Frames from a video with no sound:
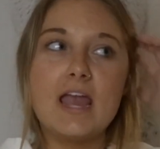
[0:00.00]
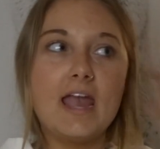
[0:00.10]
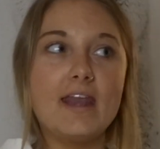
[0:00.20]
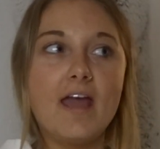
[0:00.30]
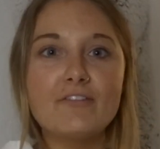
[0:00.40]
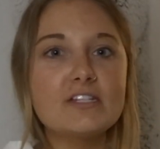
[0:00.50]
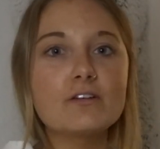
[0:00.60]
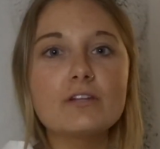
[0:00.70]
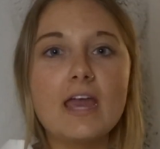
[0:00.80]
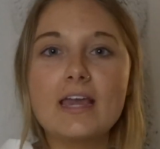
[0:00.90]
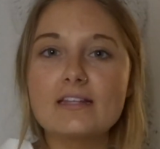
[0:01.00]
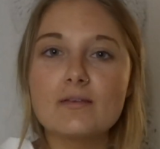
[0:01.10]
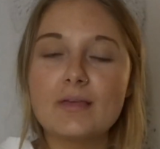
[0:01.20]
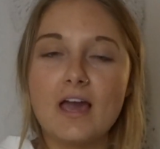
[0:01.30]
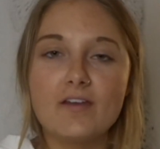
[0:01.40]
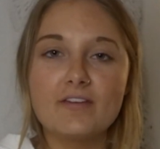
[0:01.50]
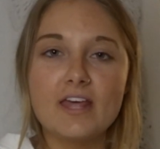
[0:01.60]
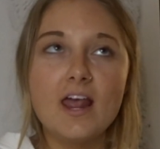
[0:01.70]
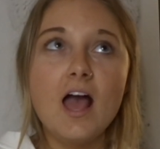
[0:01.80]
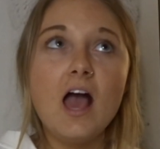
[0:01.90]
And every single day I get something out of it.